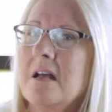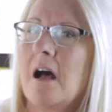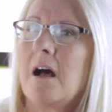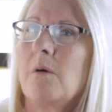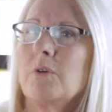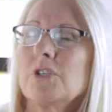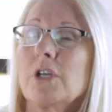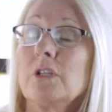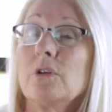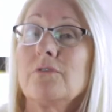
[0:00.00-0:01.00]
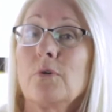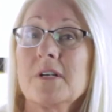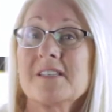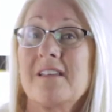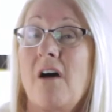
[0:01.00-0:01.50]
What you're going to look for
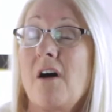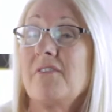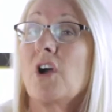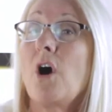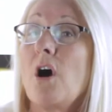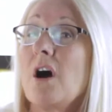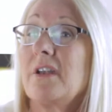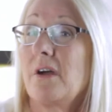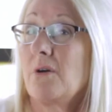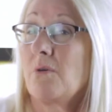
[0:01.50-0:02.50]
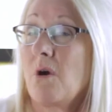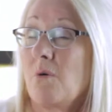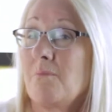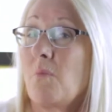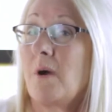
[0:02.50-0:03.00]
is an avocado,
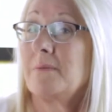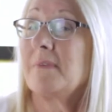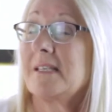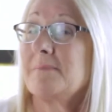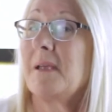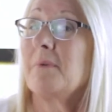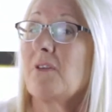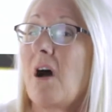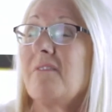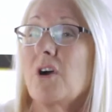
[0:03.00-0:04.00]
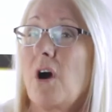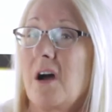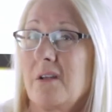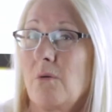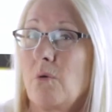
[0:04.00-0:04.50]
one that's made with
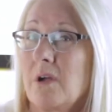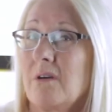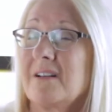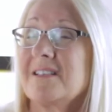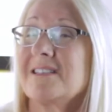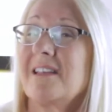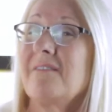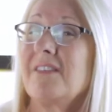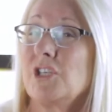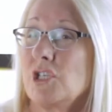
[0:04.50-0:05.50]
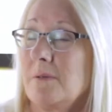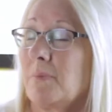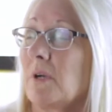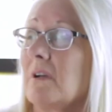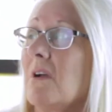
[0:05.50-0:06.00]
avocado oil instead of the
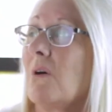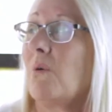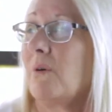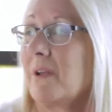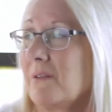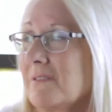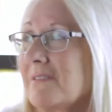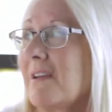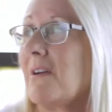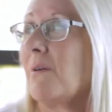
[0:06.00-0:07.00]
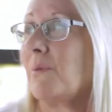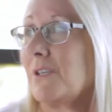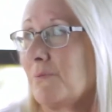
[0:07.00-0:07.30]
cheaper oils, which